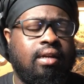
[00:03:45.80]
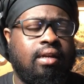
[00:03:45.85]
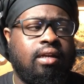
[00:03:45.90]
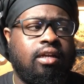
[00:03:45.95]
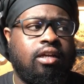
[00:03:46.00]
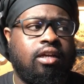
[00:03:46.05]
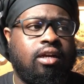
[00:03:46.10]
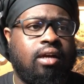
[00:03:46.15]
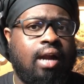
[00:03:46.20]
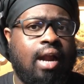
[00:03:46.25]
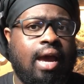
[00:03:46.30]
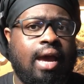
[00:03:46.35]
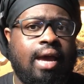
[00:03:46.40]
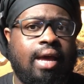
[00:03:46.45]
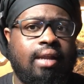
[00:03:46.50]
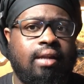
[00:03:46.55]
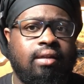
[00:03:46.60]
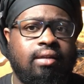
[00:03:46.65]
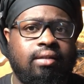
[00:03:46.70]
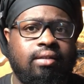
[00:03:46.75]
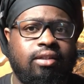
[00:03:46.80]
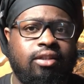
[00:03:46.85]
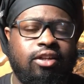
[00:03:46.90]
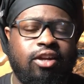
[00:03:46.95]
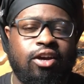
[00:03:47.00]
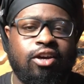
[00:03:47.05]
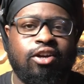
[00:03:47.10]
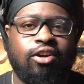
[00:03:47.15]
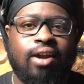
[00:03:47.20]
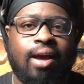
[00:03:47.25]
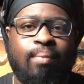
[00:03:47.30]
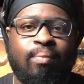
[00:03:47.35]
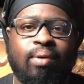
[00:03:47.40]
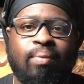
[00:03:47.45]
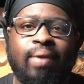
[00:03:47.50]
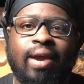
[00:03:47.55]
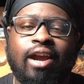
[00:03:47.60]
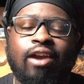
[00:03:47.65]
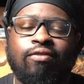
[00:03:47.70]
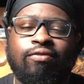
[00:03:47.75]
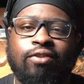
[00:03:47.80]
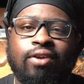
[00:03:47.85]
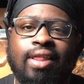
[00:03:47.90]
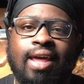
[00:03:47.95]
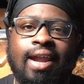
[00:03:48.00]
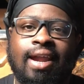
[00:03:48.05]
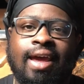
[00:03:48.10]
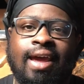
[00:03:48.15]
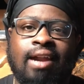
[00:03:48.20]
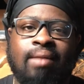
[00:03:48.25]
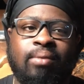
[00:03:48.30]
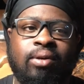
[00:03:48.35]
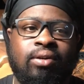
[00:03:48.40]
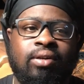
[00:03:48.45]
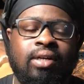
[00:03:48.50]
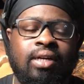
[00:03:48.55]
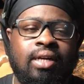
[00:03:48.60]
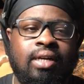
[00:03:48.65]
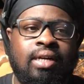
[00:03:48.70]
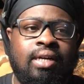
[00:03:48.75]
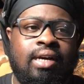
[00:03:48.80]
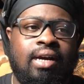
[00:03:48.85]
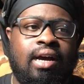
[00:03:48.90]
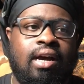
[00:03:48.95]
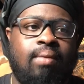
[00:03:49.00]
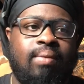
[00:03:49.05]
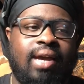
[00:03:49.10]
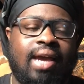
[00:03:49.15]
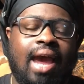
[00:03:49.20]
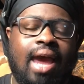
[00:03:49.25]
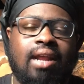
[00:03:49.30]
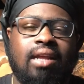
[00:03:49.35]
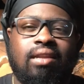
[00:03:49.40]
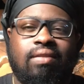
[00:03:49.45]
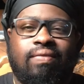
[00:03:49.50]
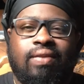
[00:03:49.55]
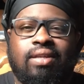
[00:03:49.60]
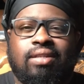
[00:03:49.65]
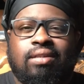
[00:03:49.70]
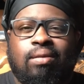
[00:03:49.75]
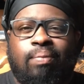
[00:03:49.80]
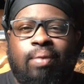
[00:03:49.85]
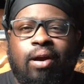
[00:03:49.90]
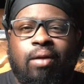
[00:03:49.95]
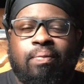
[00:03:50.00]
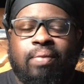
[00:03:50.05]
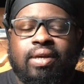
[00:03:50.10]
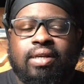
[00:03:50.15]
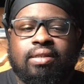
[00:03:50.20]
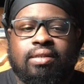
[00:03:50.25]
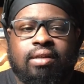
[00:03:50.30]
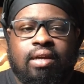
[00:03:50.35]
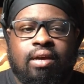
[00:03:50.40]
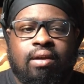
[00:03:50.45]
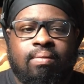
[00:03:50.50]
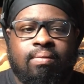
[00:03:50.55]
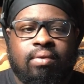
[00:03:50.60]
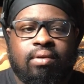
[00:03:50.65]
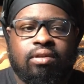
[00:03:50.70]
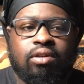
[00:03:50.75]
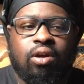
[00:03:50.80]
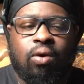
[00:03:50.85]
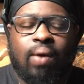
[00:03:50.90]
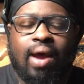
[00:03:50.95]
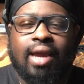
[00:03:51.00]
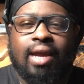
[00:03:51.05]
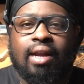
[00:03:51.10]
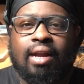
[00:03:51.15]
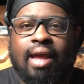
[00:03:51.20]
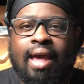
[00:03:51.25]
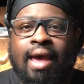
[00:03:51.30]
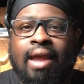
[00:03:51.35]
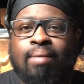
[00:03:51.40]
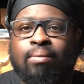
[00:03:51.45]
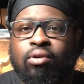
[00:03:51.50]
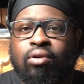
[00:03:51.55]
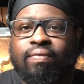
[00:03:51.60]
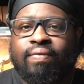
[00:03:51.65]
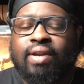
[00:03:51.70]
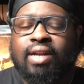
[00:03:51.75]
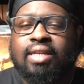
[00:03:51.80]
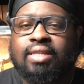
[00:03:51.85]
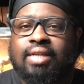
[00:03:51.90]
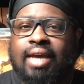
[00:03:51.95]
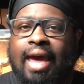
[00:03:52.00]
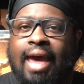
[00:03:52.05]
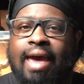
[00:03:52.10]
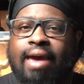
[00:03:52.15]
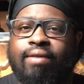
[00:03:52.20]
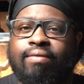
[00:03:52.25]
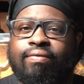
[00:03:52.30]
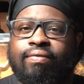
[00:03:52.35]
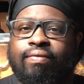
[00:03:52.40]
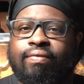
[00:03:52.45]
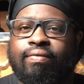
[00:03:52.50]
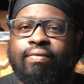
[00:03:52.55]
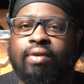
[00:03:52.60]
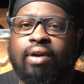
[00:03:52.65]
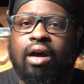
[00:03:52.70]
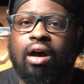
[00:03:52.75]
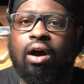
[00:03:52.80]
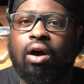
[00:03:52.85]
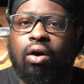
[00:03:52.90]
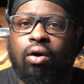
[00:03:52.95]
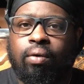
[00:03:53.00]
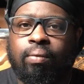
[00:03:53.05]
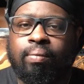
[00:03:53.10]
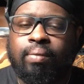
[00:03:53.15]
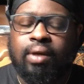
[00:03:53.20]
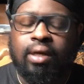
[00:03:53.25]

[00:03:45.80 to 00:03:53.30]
you're not prepared for that animal. It kind of defeats the purpose. Why get an animal if it doesn't have a home?